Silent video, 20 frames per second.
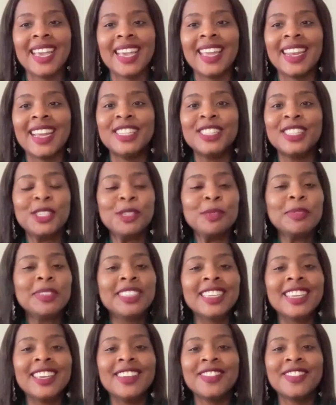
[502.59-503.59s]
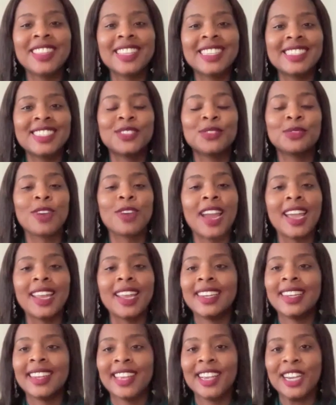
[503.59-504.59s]
And I do believe this is right
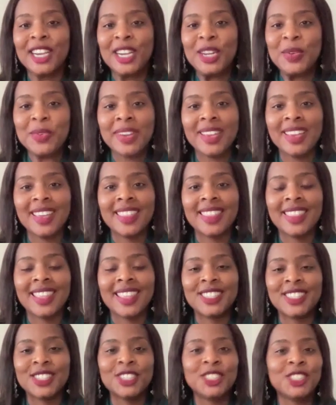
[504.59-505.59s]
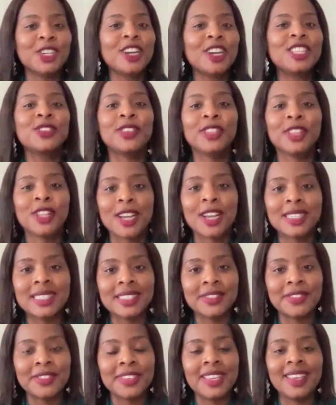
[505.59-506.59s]
in line with Sir John's
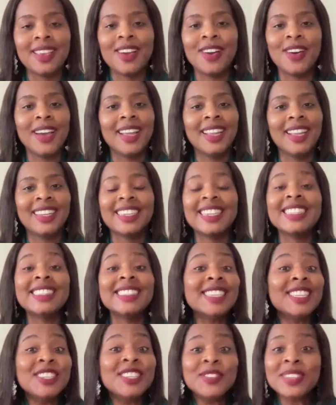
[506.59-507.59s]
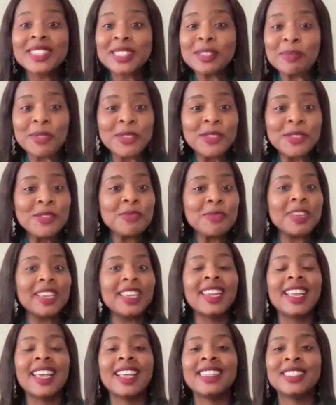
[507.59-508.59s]
philosophy on continuous
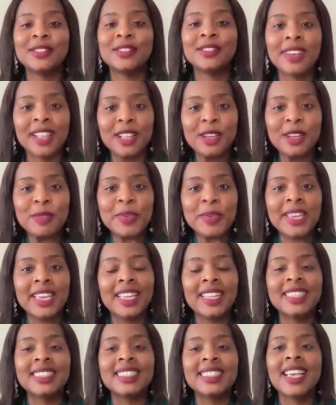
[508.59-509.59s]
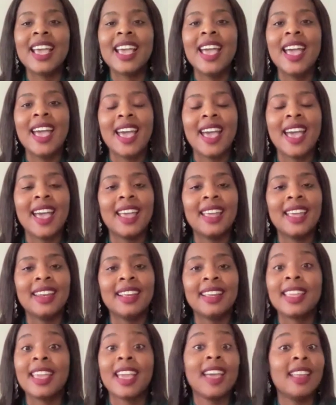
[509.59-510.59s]
improvement and development, and
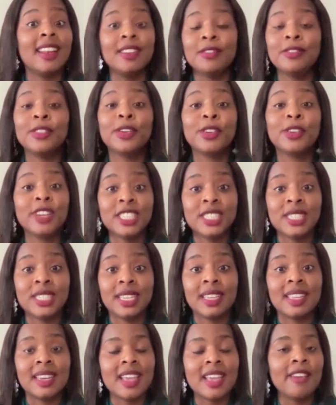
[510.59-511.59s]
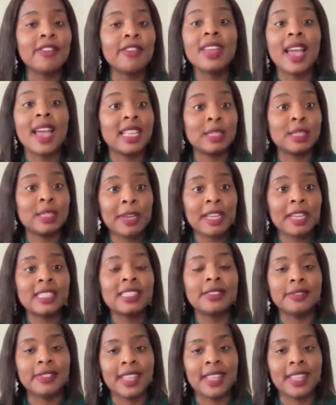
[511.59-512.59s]
again, flourishing in every aspect
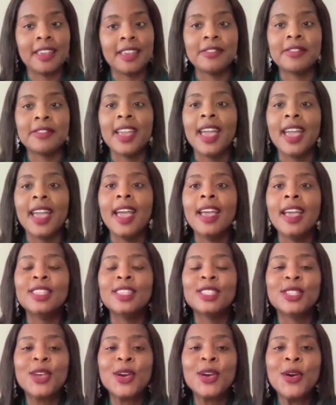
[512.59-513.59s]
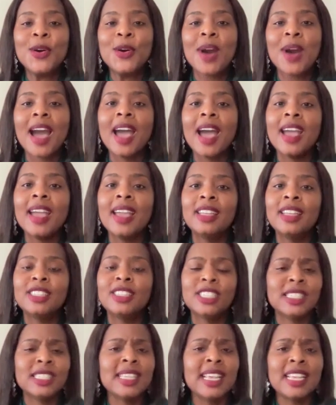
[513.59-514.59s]
of life. So
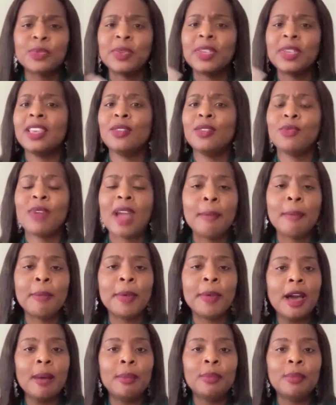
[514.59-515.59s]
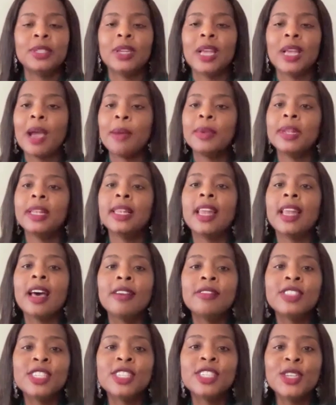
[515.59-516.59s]
as we wrap up, I would
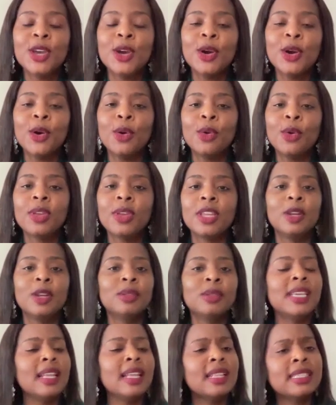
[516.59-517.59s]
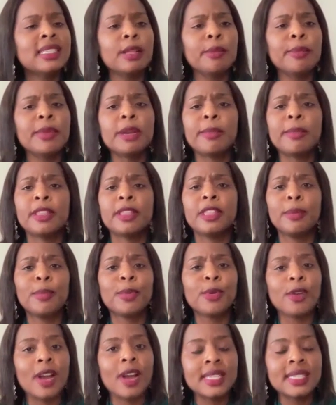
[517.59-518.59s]
love to know, tell us a little bit about the
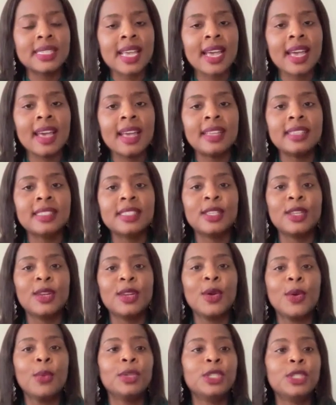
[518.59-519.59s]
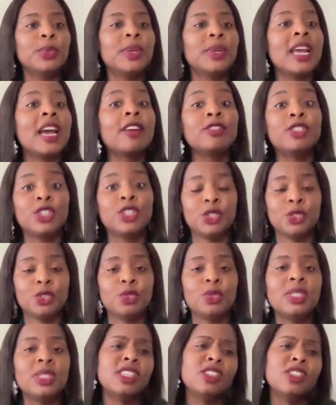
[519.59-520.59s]
process, what you would have to
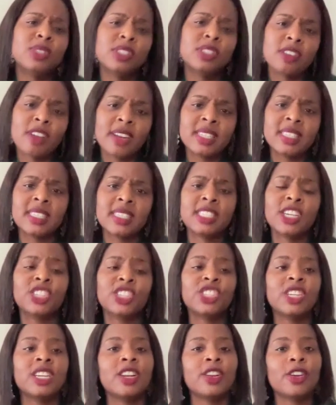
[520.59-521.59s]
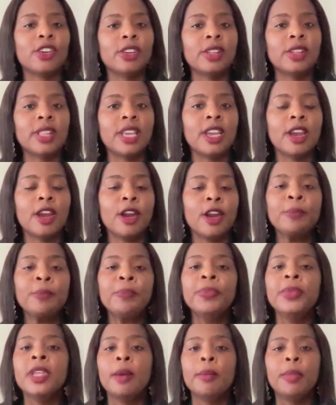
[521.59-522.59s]
do. Tina, you started to touch on it earlier,
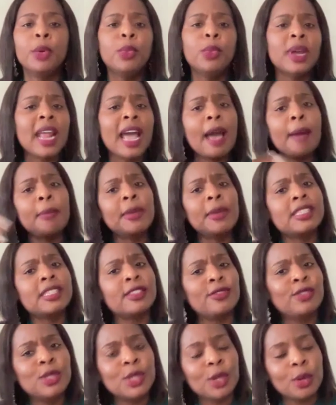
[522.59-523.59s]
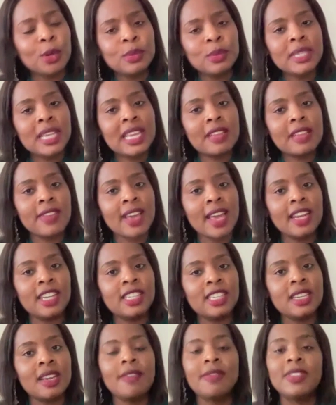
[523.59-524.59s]
but what happens if you don't take
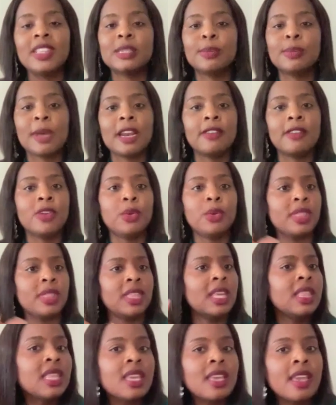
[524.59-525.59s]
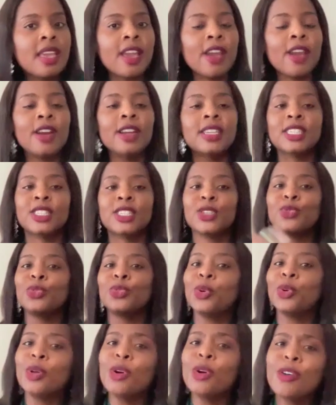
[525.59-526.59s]
advantage of this benefit within the year? Does it
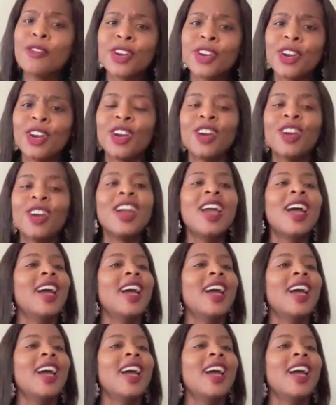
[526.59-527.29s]
roll over?